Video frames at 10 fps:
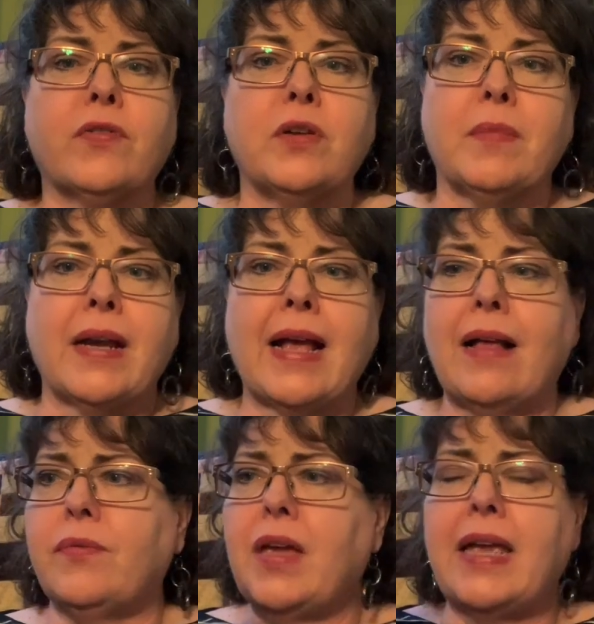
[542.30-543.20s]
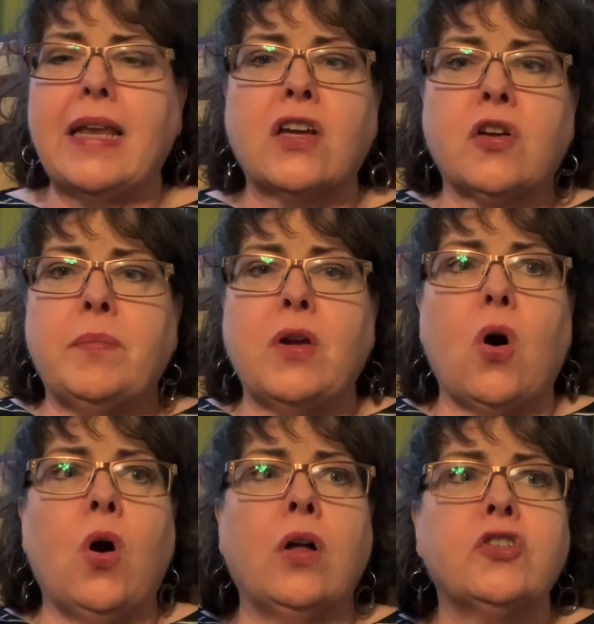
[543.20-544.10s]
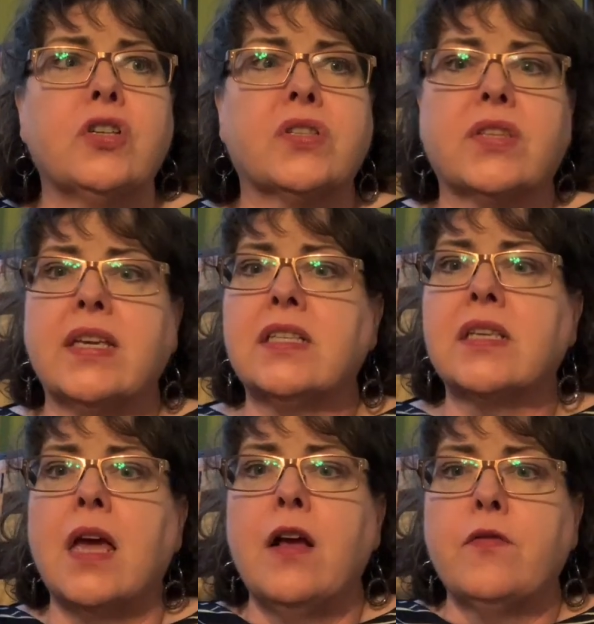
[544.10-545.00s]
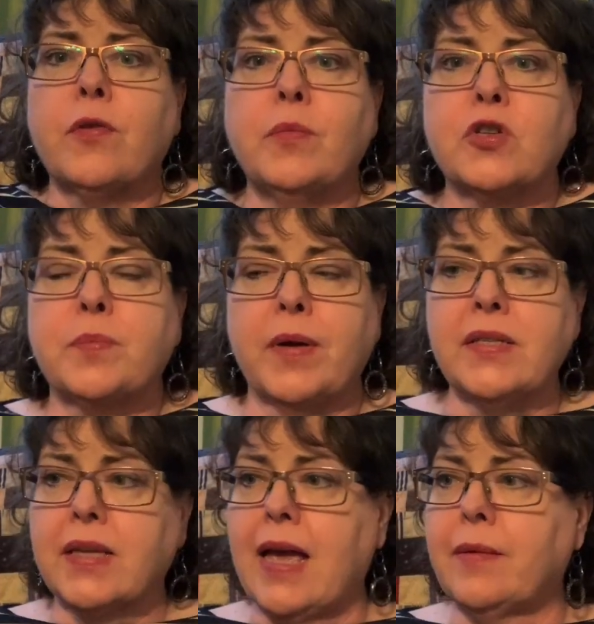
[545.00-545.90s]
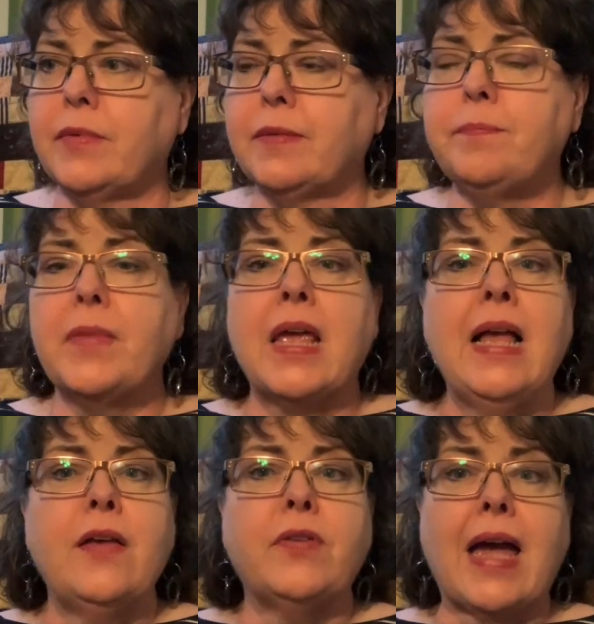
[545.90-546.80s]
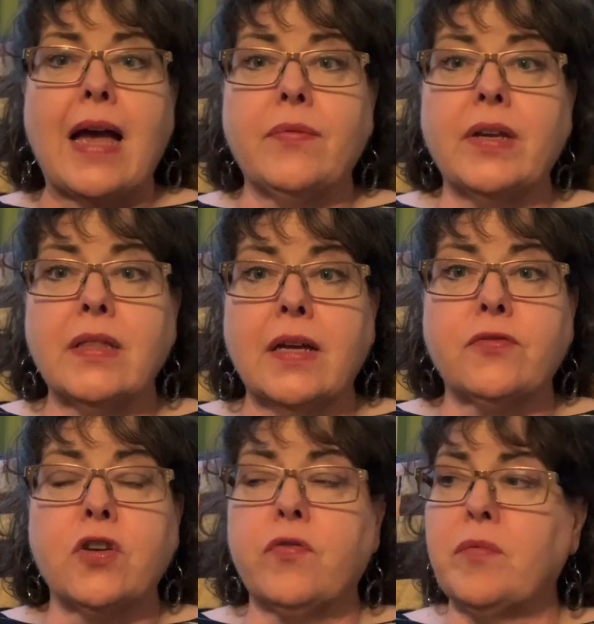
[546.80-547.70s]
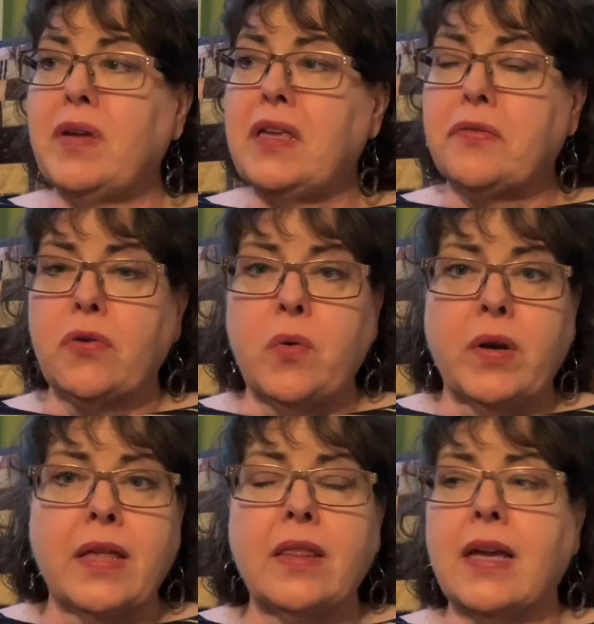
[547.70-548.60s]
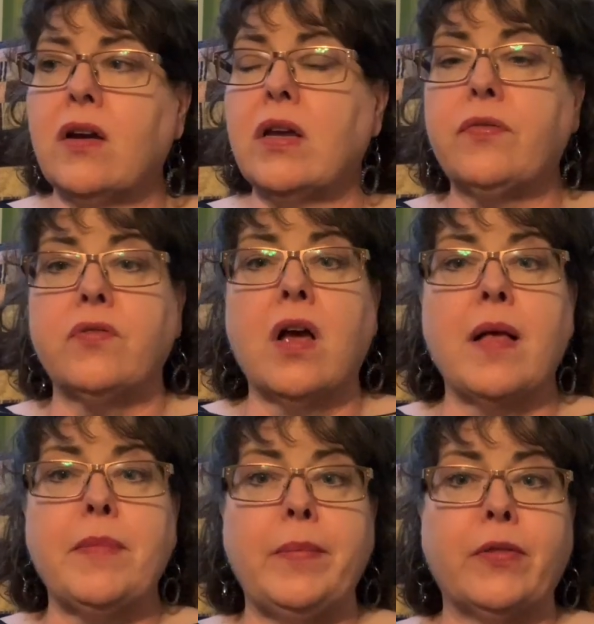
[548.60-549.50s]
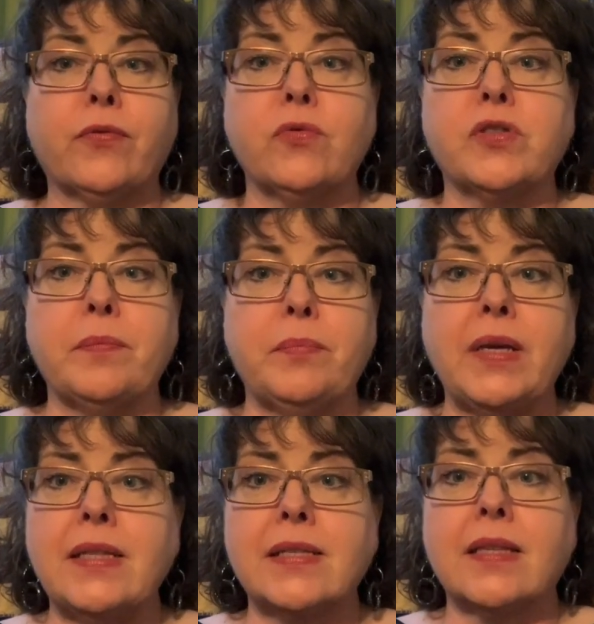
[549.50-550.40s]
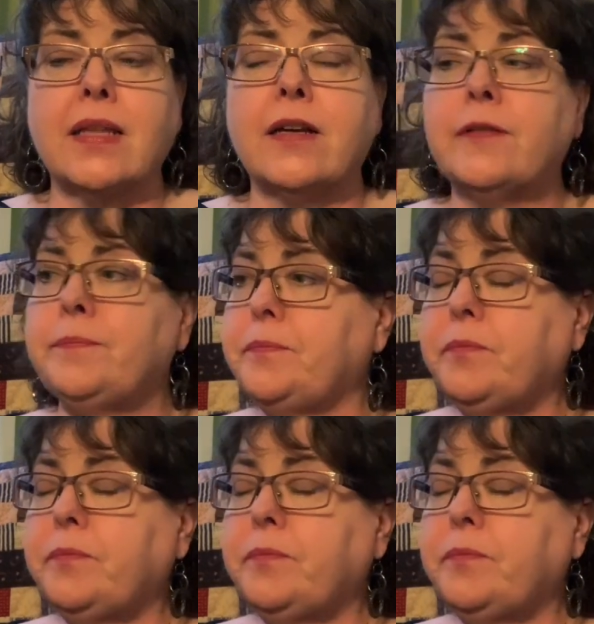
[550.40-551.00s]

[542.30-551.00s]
you might have. And it could be all just things from your spice cabinet. If you have any leftover meat, throw it in there. If not, maybe throw some beans in there.